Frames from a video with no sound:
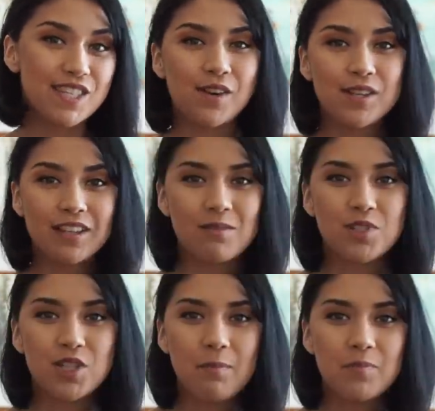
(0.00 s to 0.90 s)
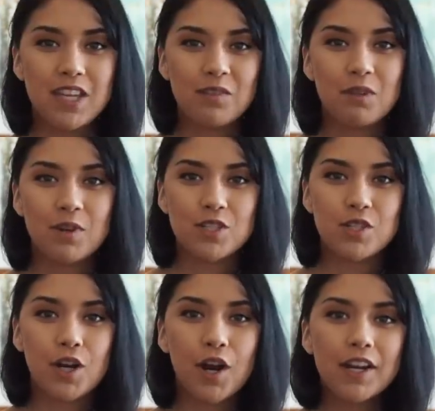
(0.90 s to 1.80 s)
so I took him shopping, we went
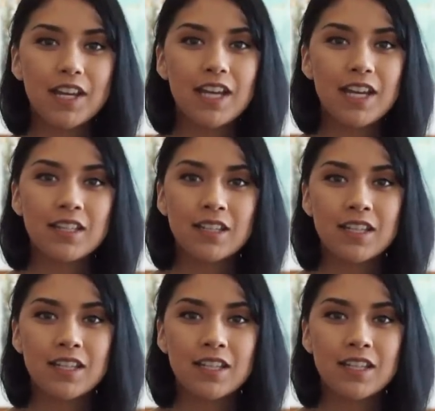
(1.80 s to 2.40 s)
to Target,